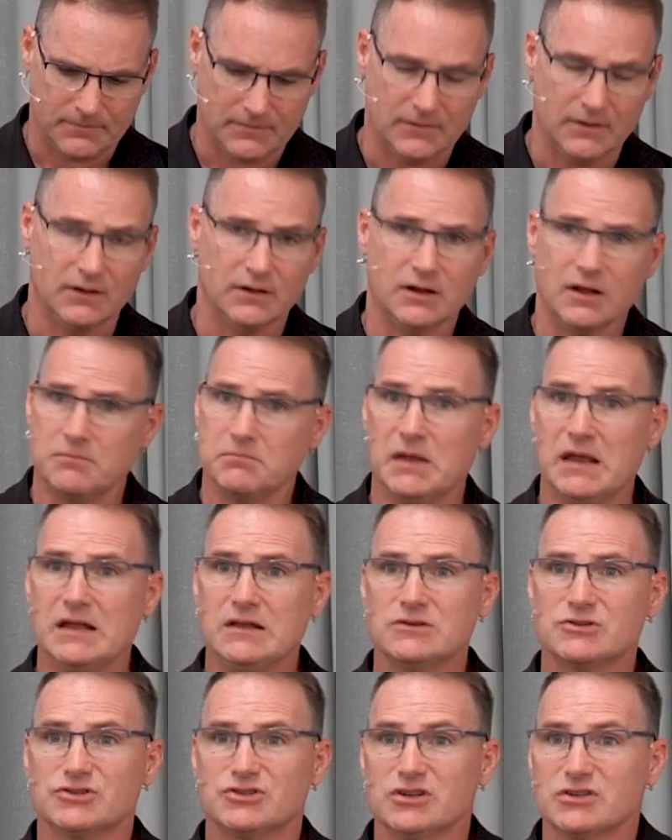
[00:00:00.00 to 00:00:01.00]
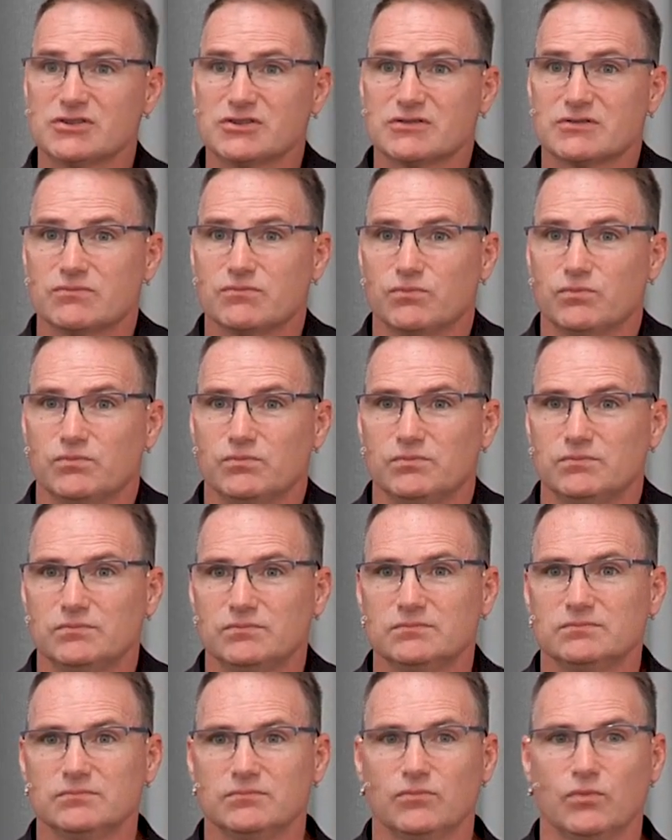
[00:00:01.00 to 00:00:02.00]
And it means just
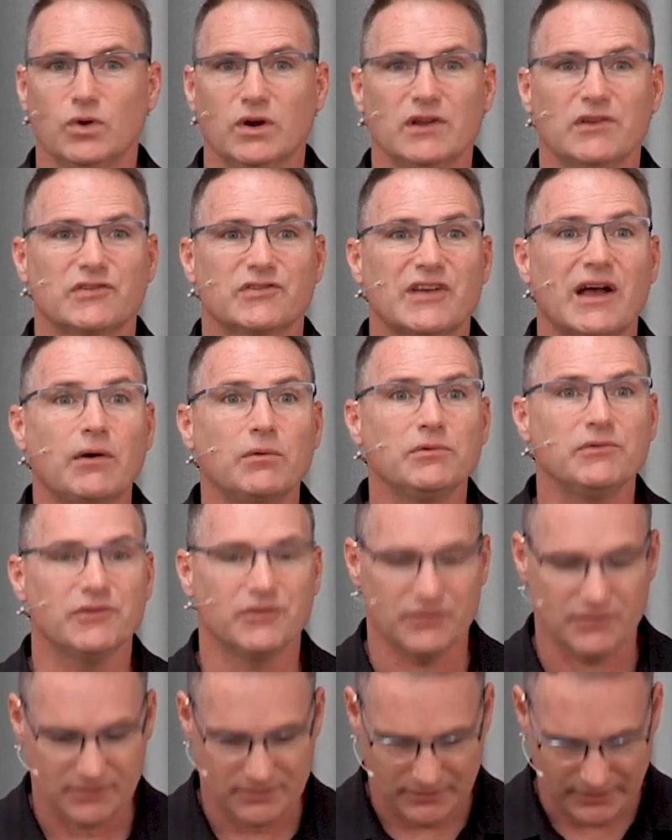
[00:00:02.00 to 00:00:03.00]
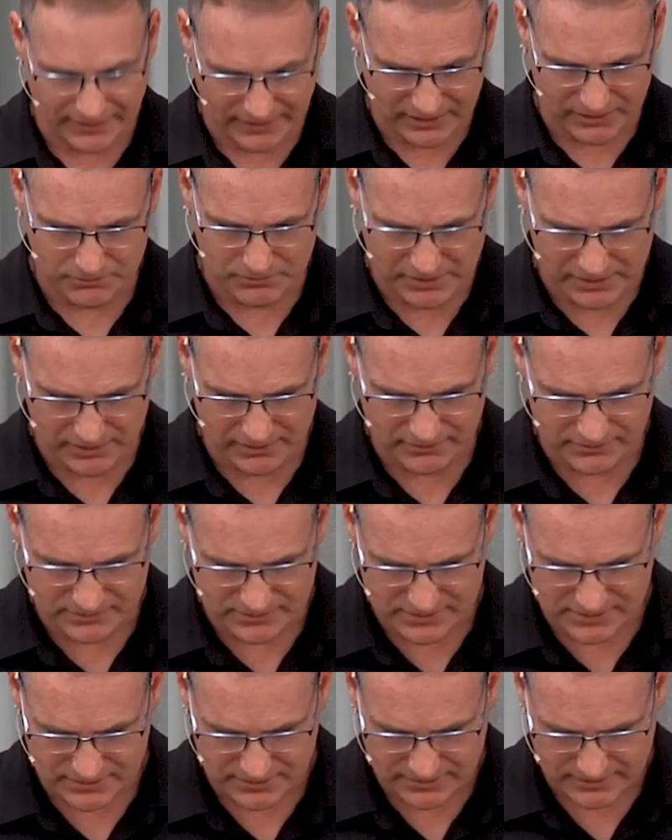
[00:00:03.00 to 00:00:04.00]
what it sounds like it means